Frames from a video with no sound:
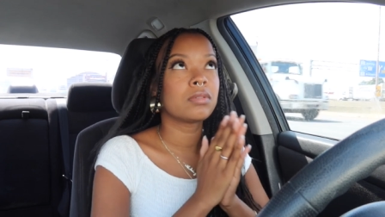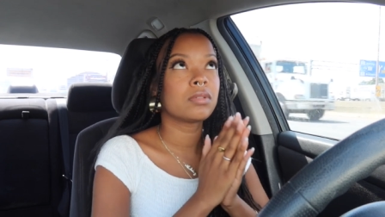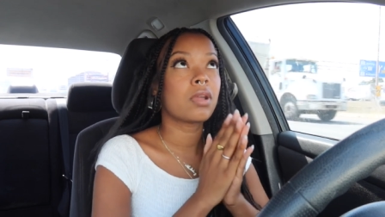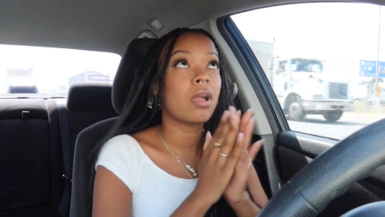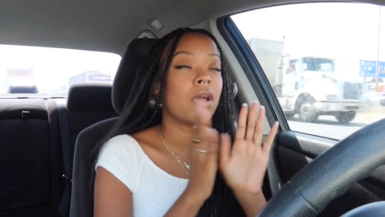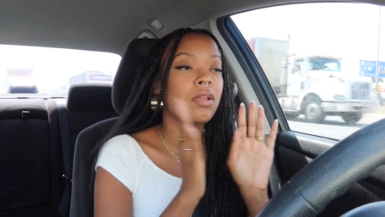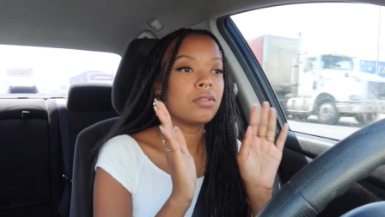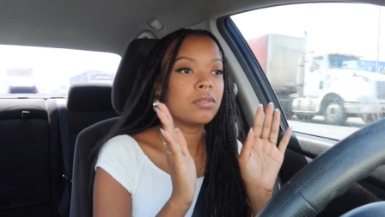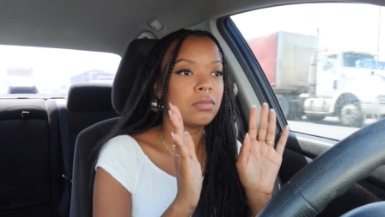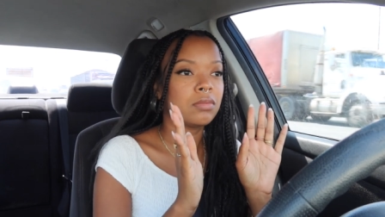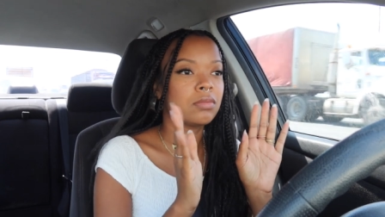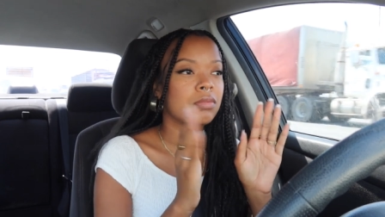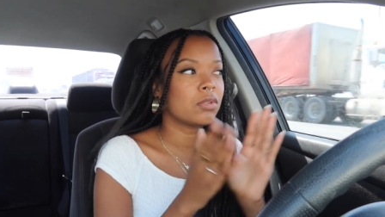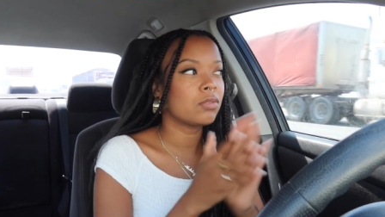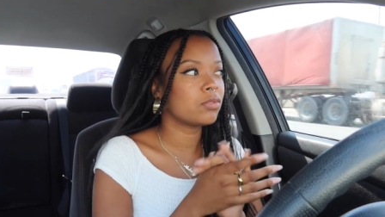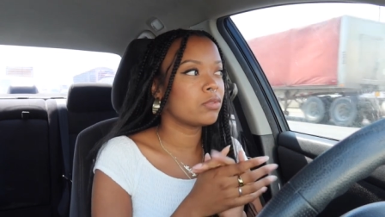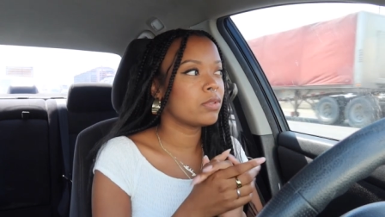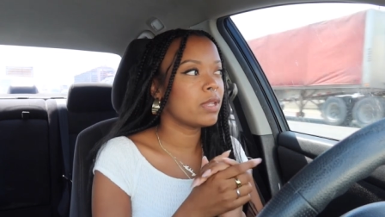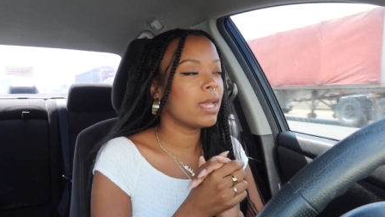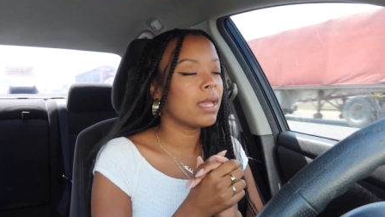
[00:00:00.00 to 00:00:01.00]
God,
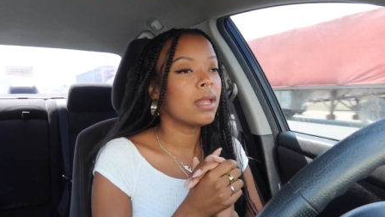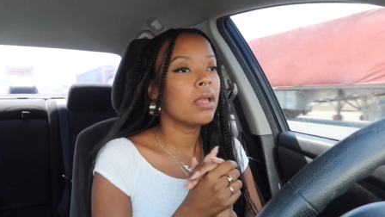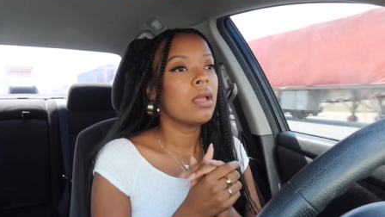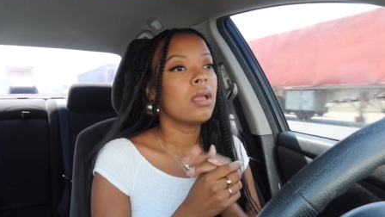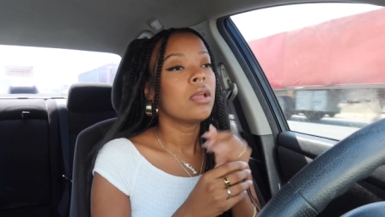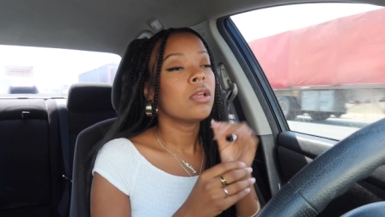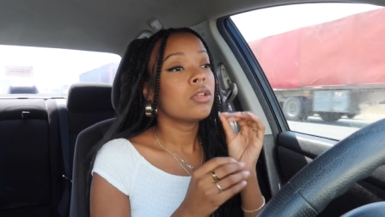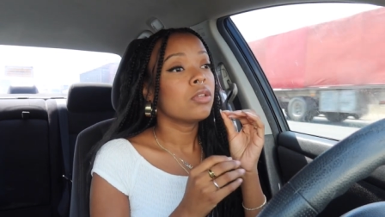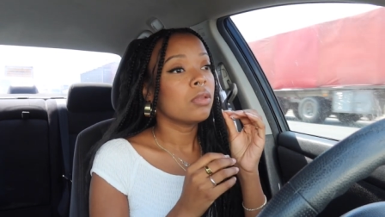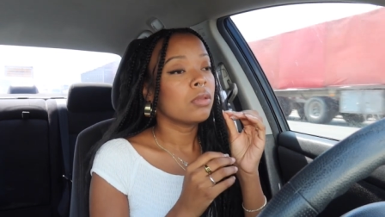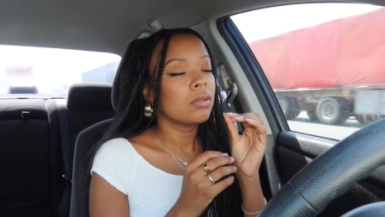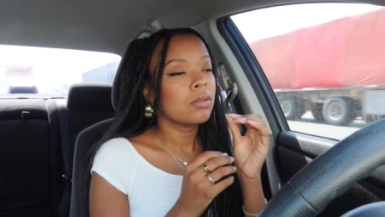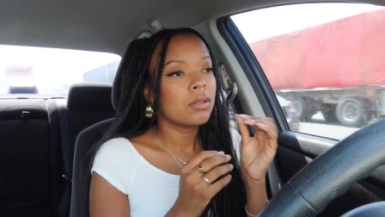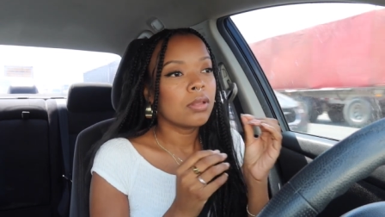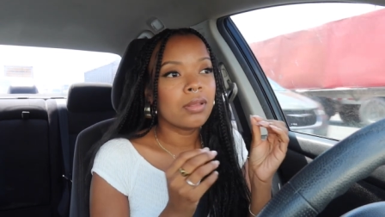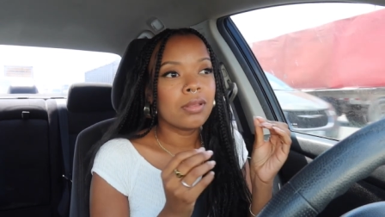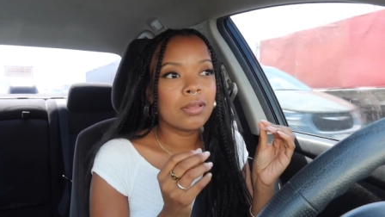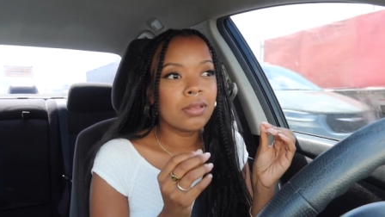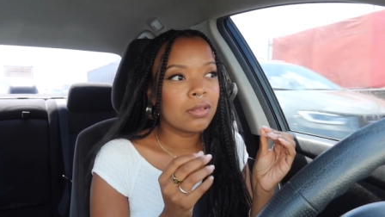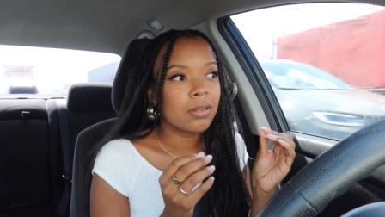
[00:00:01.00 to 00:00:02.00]
don't do that
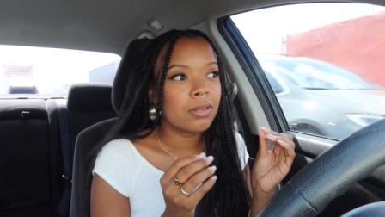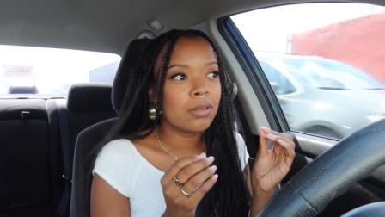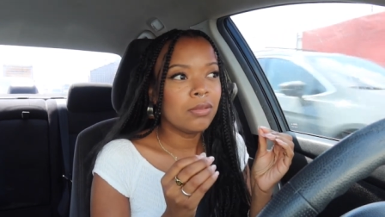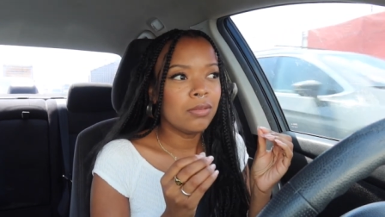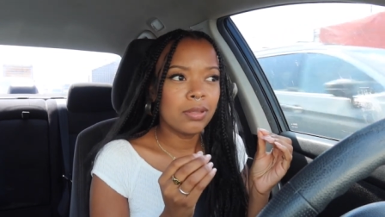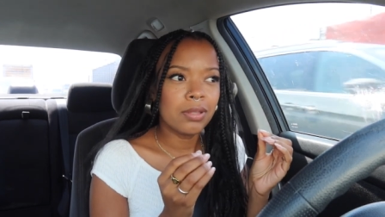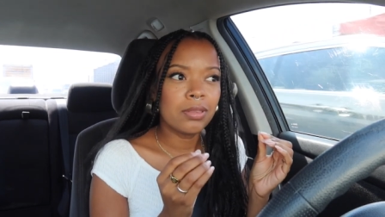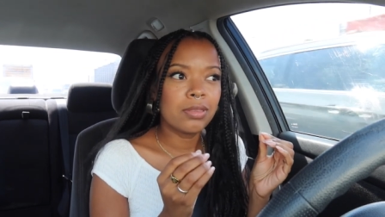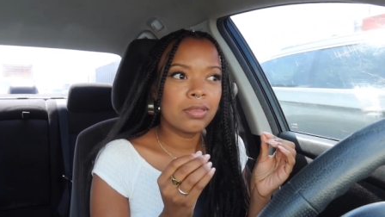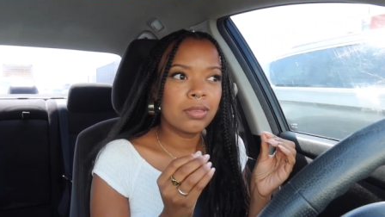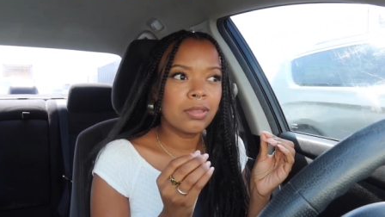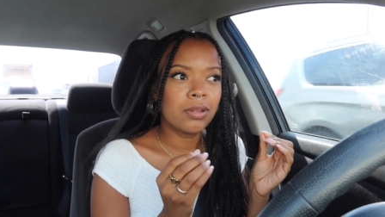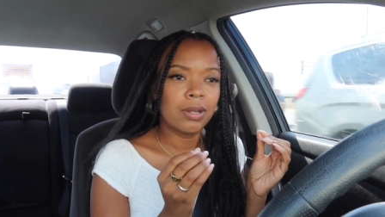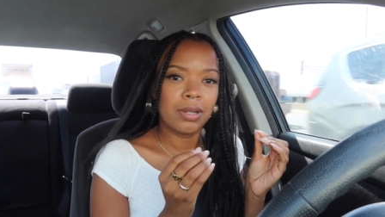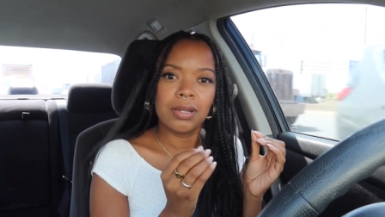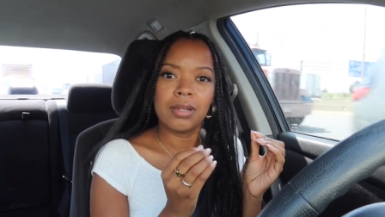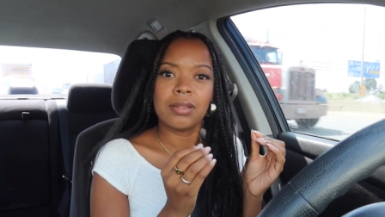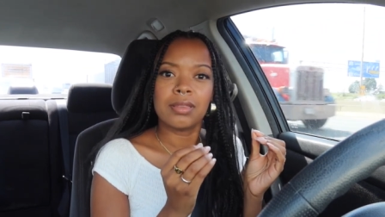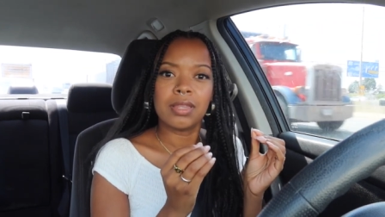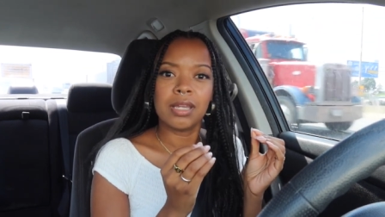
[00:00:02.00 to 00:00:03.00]
you think they're
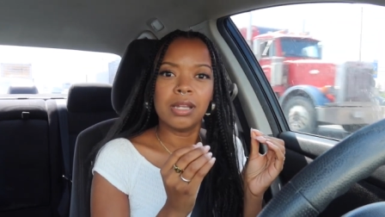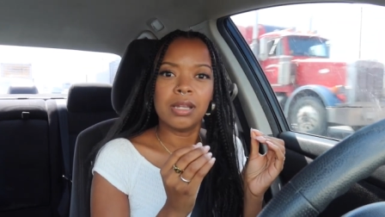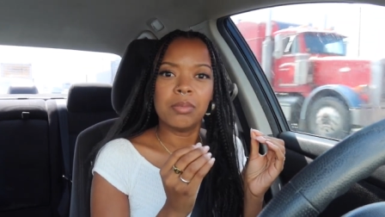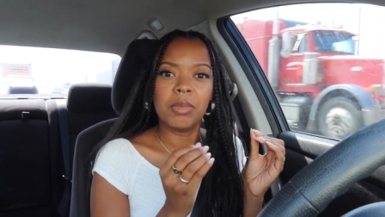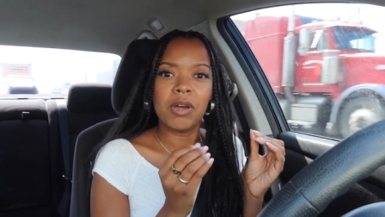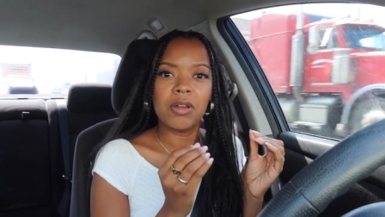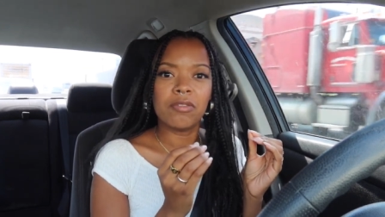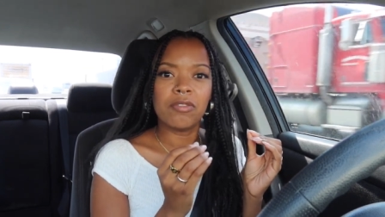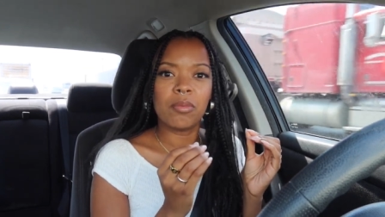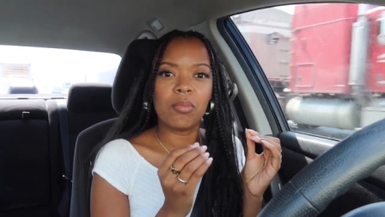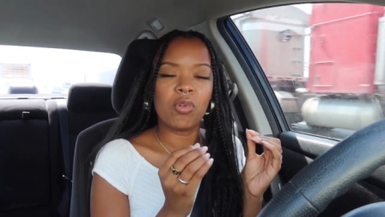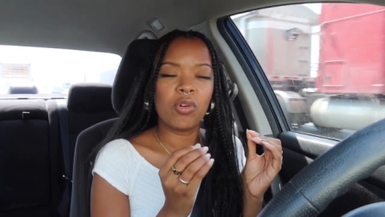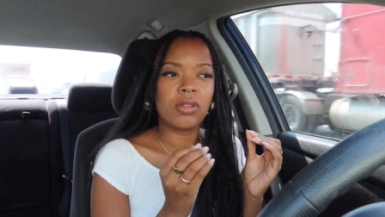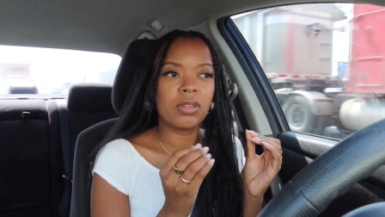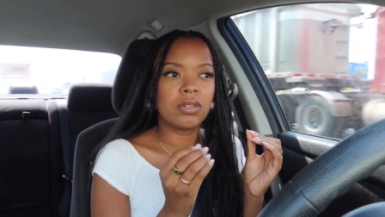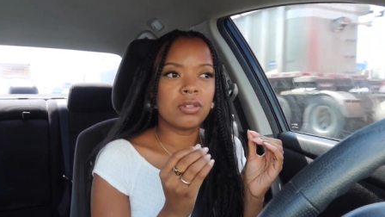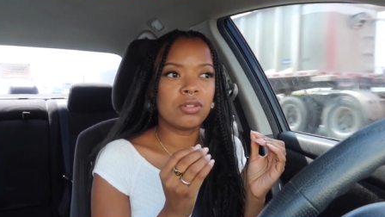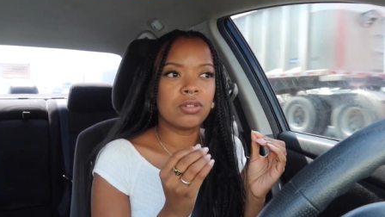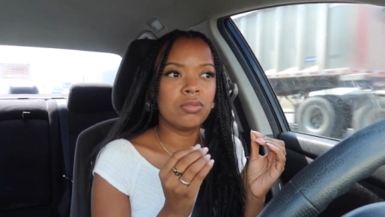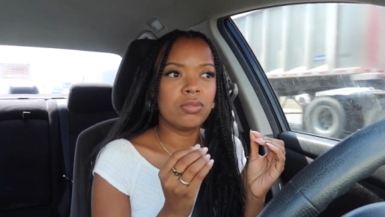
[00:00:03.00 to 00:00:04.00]
gonna think about it for more
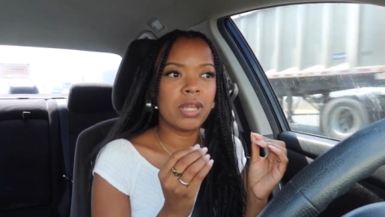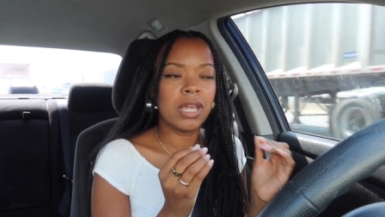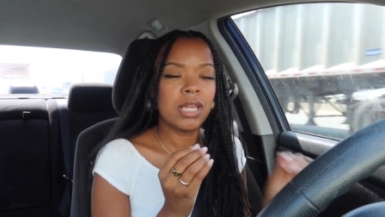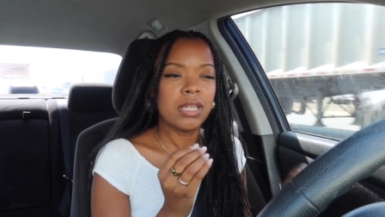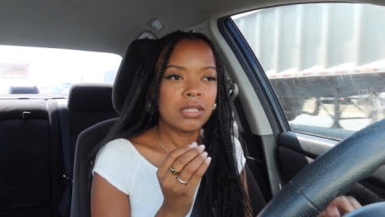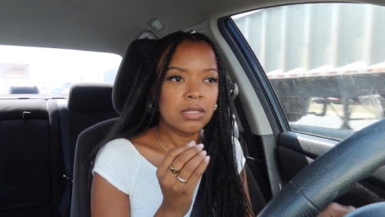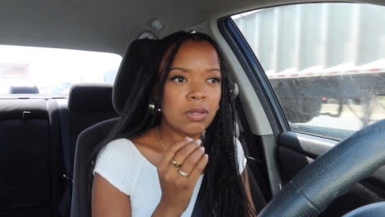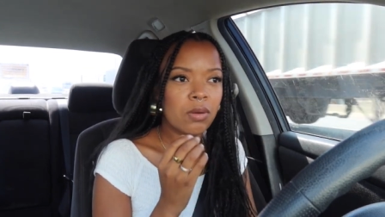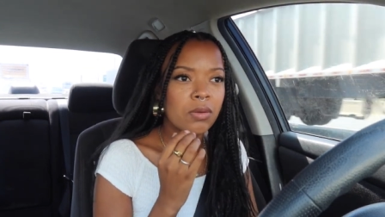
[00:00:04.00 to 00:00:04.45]
than two days?